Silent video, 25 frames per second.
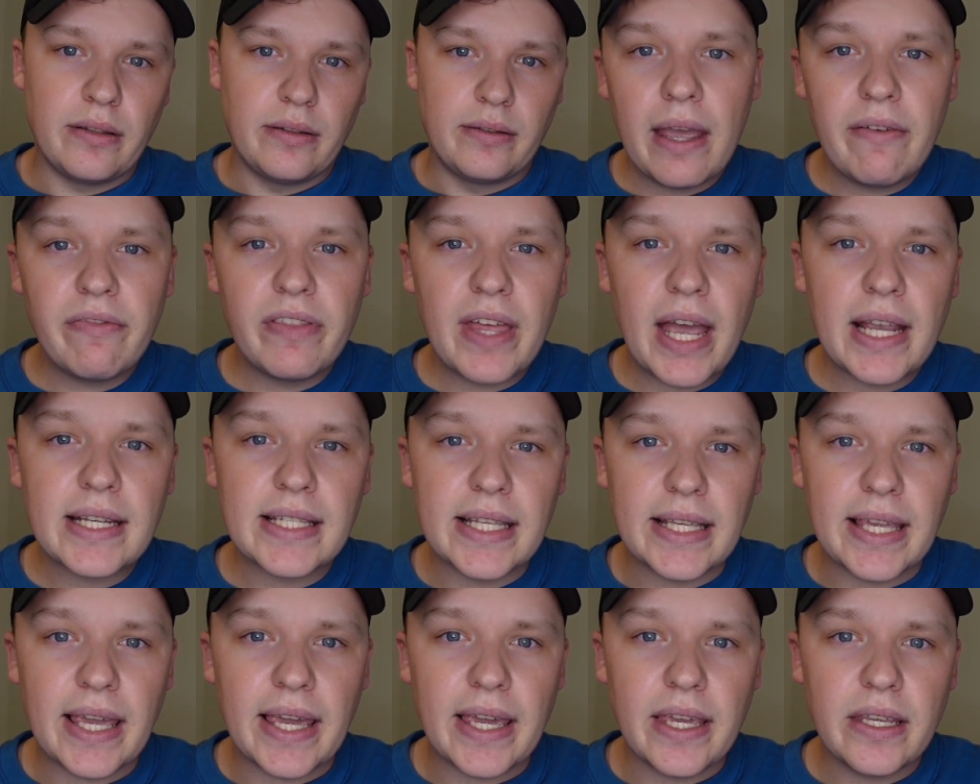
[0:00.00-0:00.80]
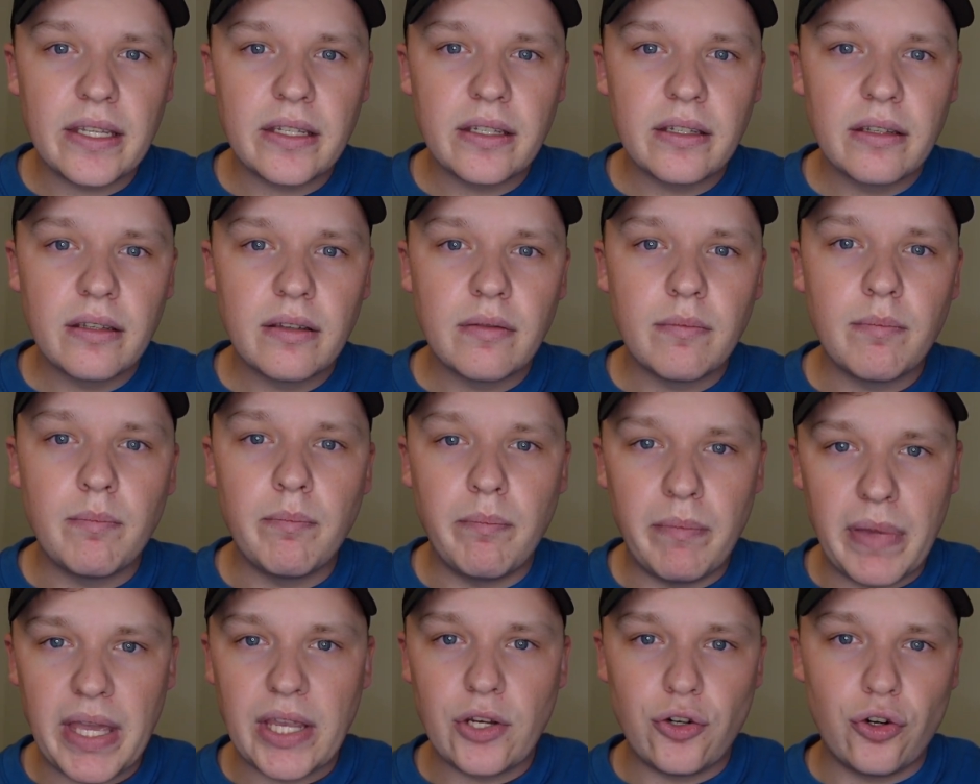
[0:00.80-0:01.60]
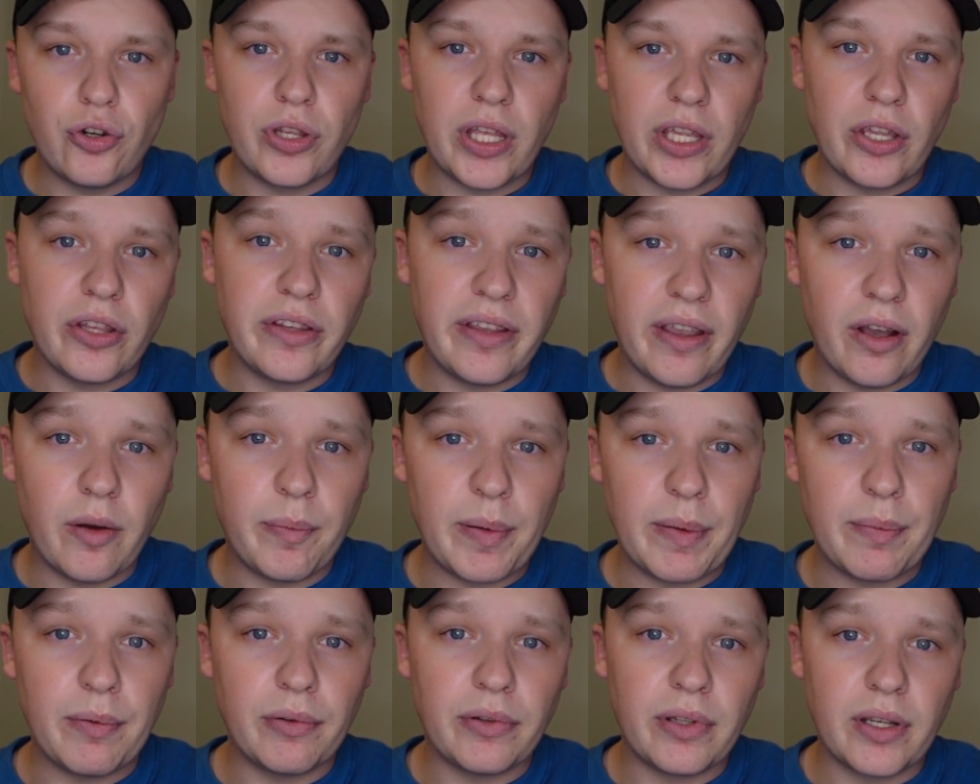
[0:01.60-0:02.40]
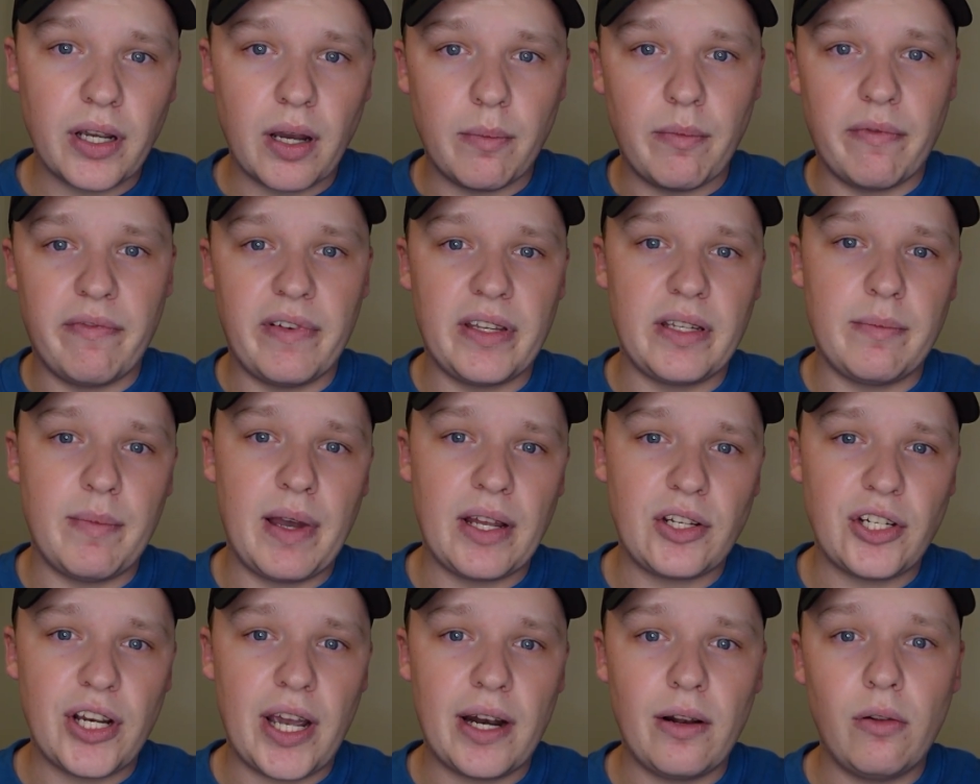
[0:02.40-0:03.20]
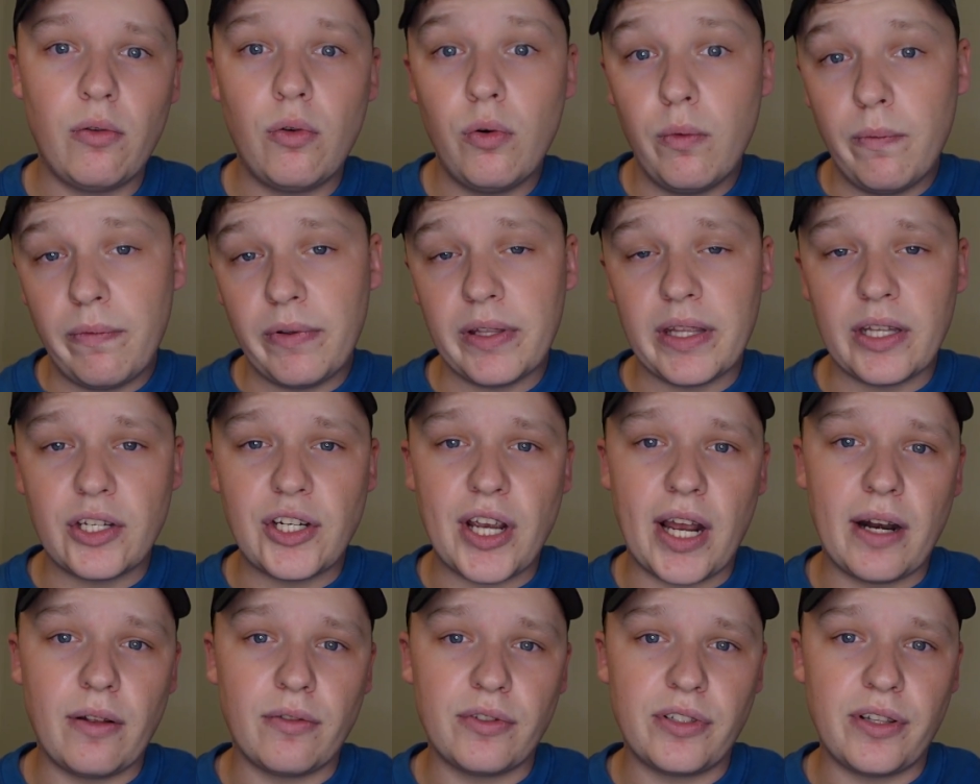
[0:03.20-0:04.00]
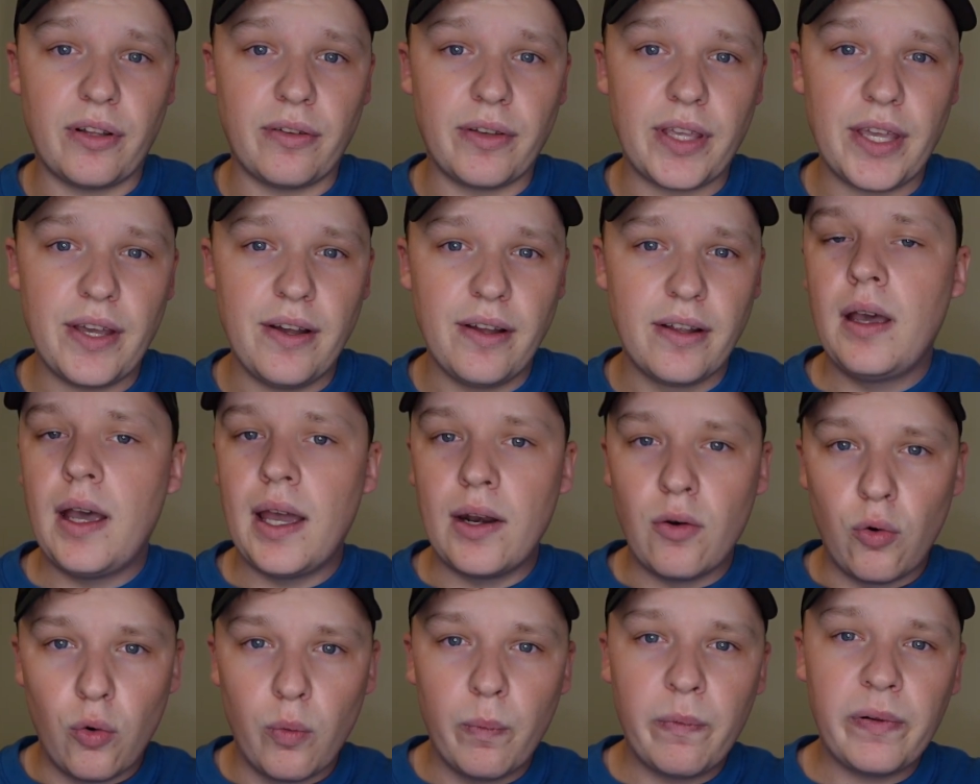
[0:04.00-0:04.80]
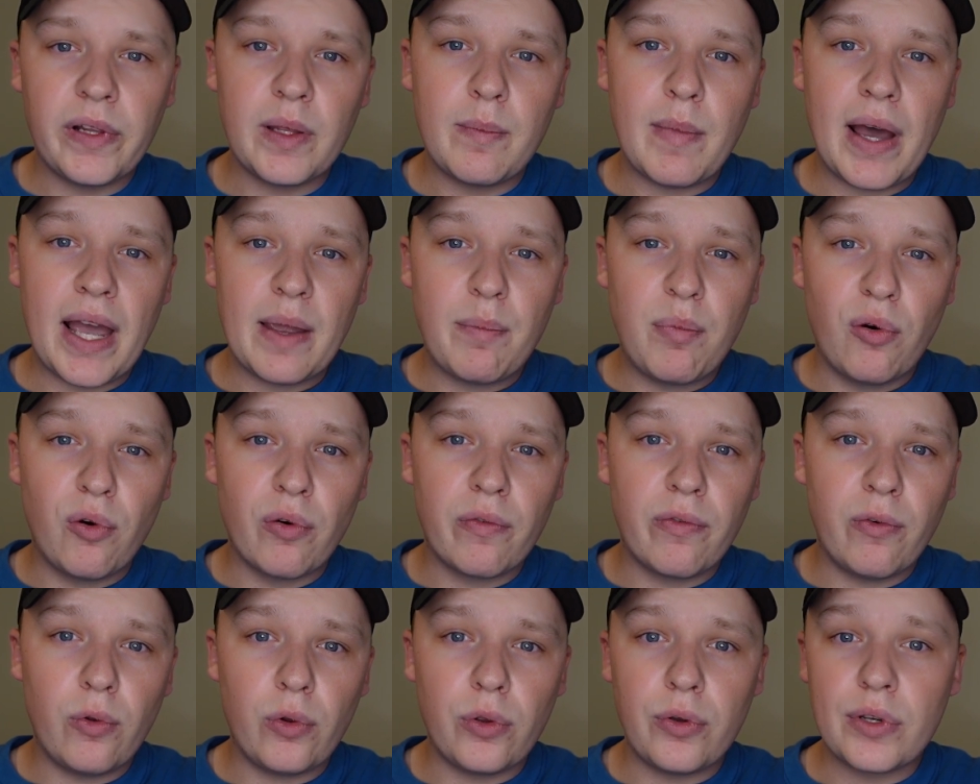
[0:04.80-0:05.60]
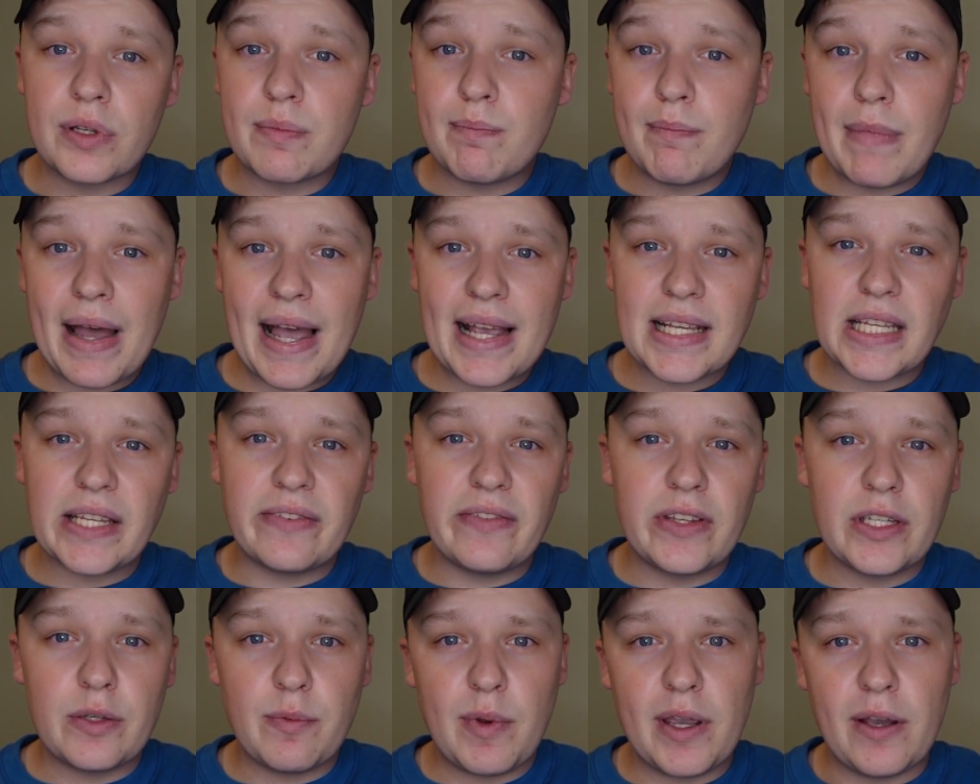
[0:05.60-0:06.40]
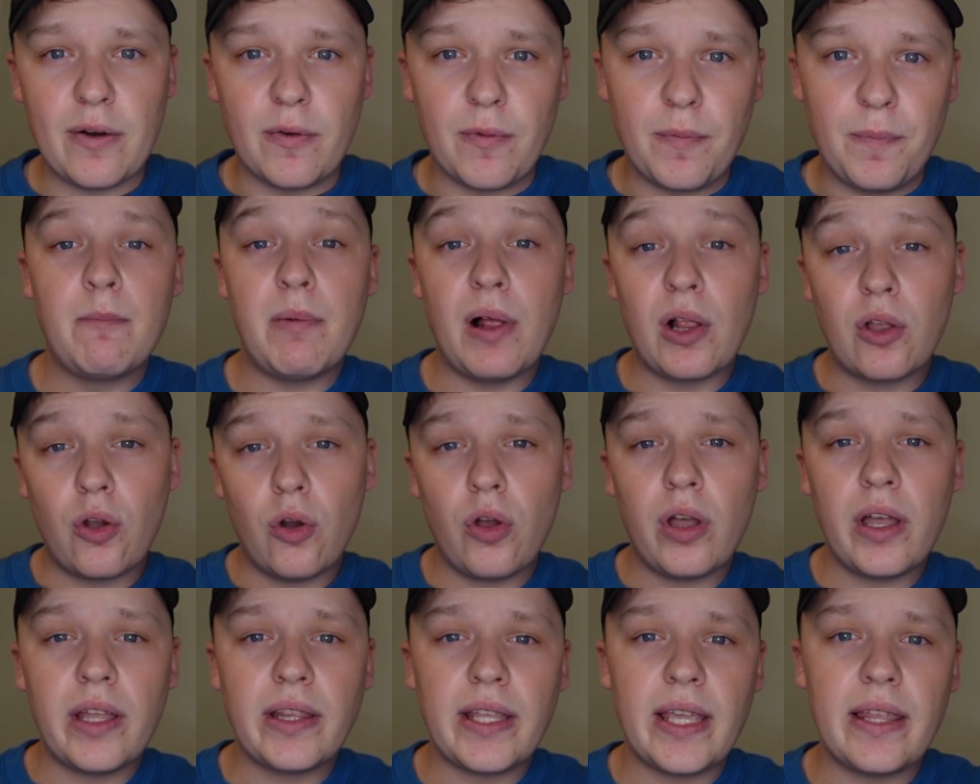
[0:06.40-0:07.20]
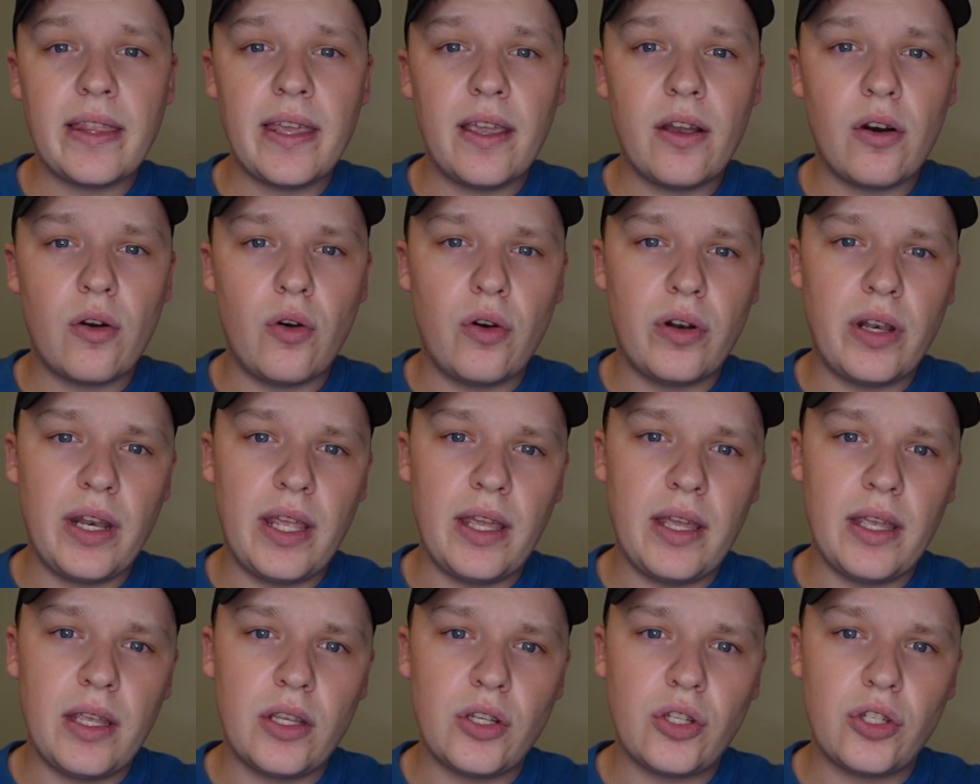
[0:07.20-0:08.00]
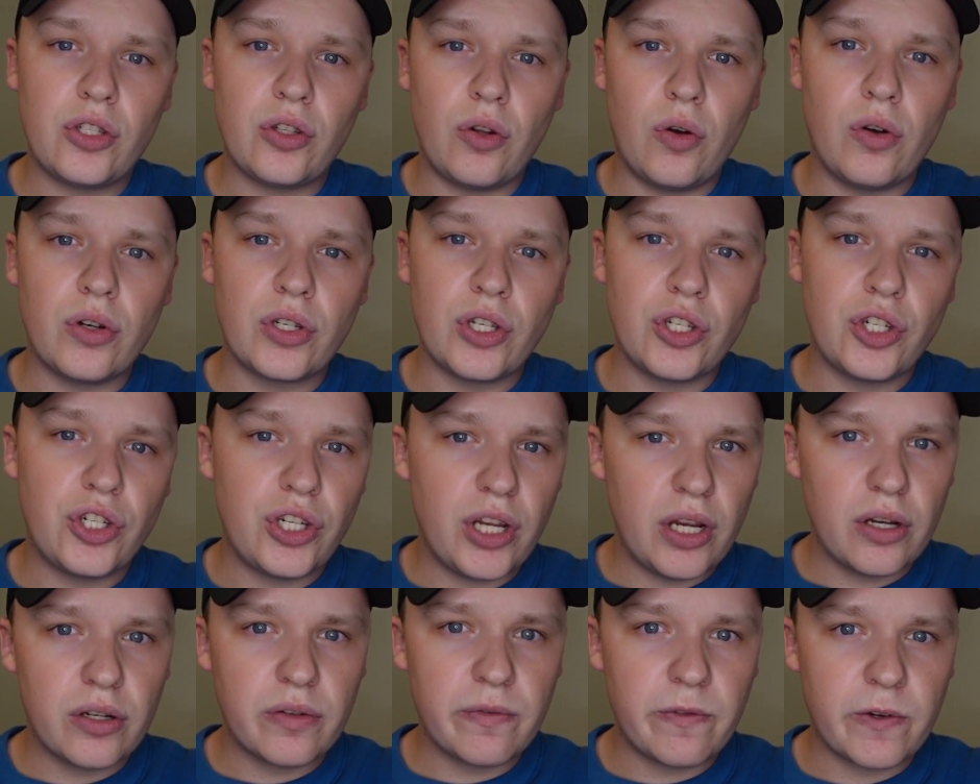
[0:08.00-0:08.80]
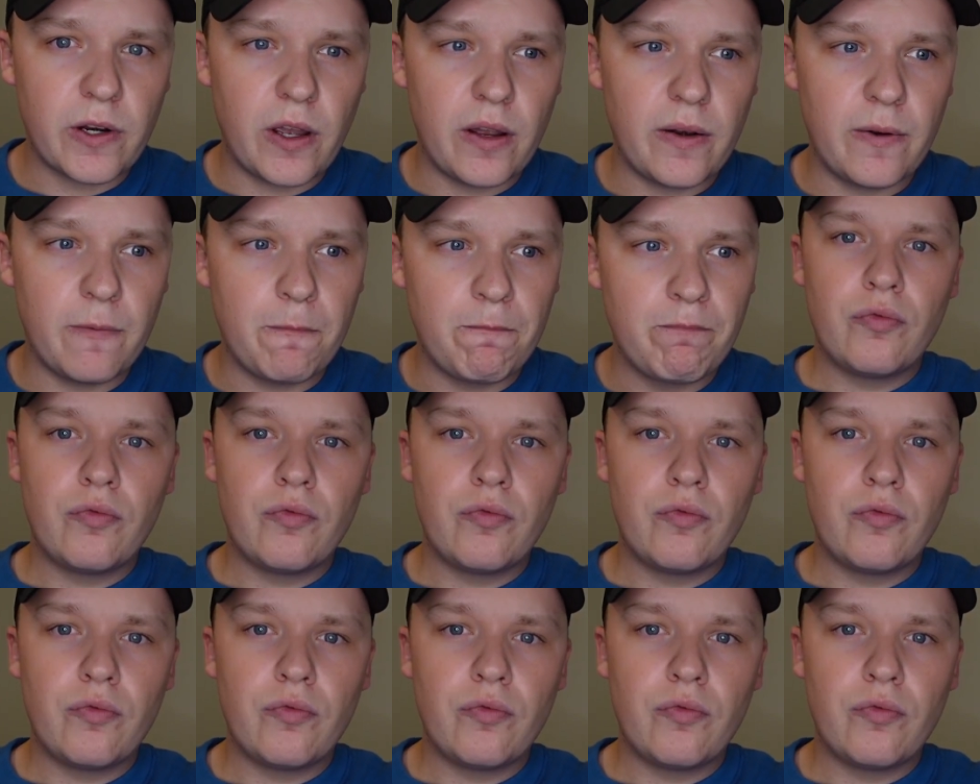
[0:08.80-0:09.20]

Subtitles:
If that's the case, make sure that you tell people to come and visit my channel. Hopefully the channel's still here, and hopefully my portfolio is massive as well. But I'll call it a day there on the stocks and shares front.